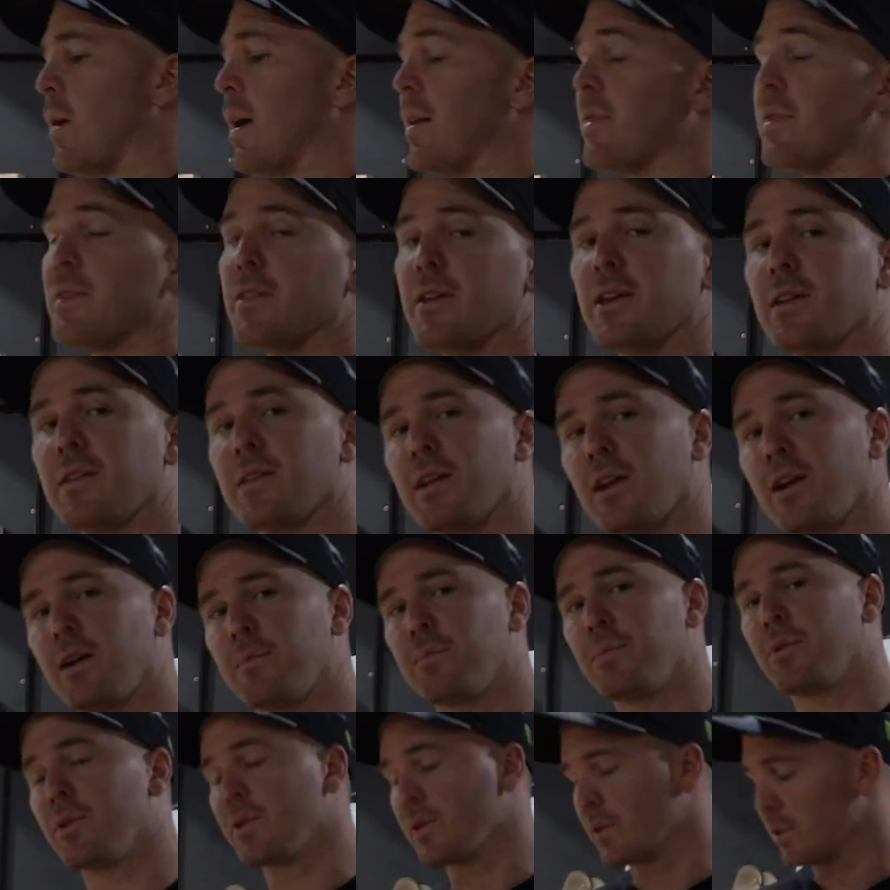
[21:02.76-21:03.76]
one thing that I
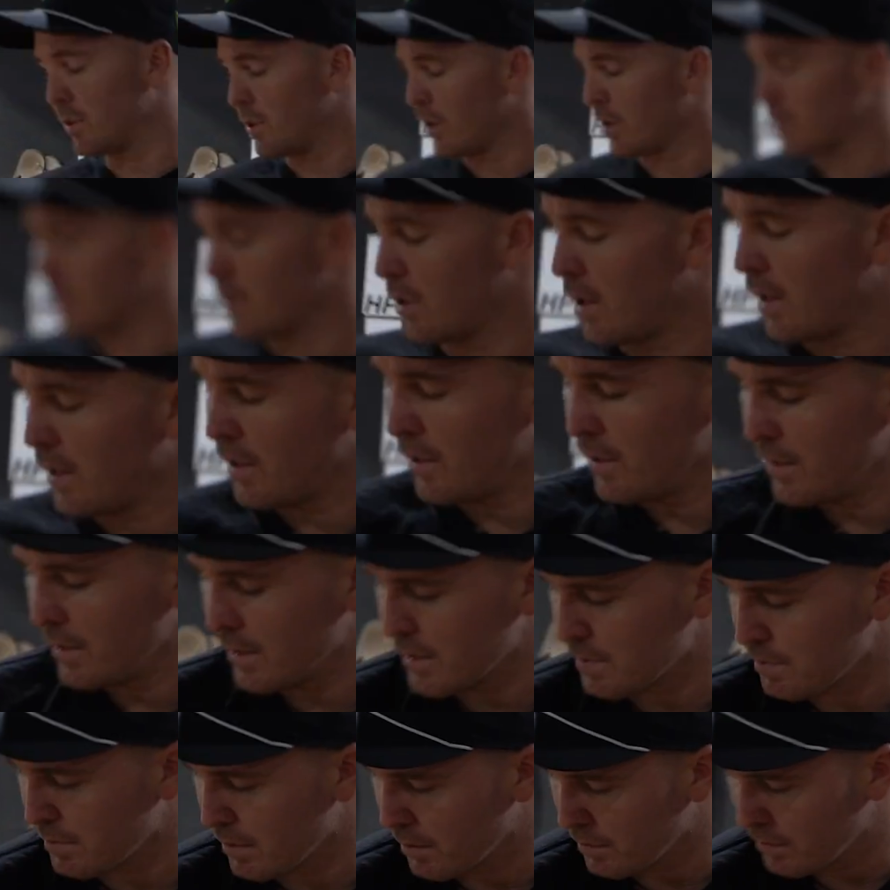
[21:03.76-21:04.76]
put Loctite on
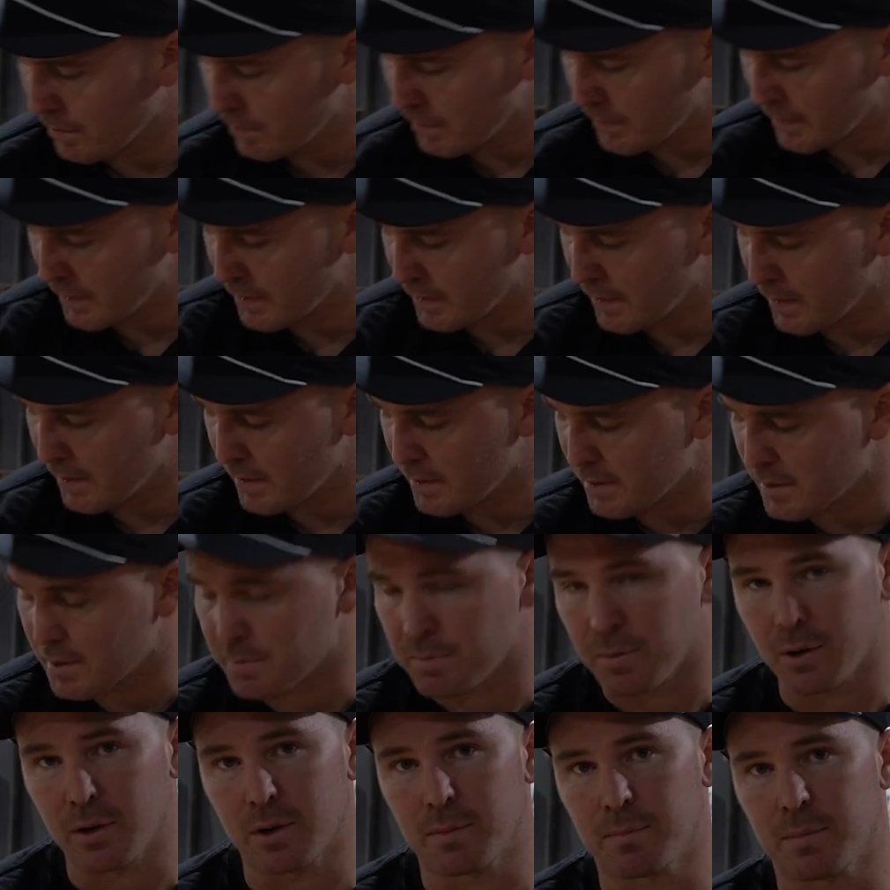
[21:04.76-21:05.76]
is probably the
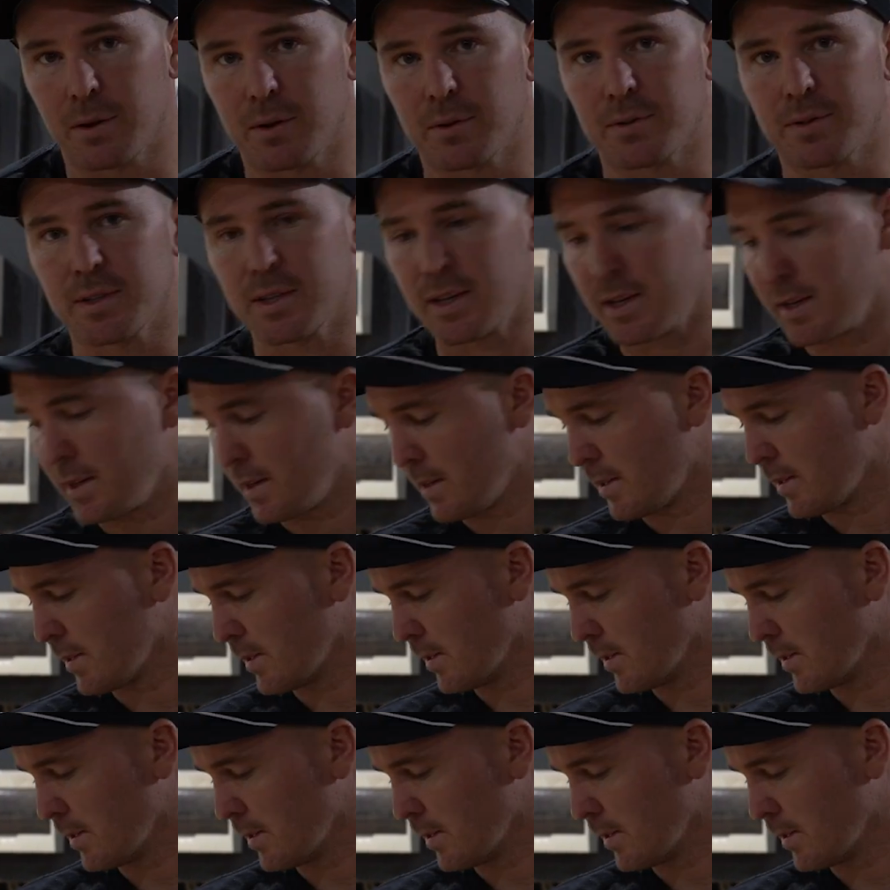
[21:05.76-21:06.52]
sprocket bolts here.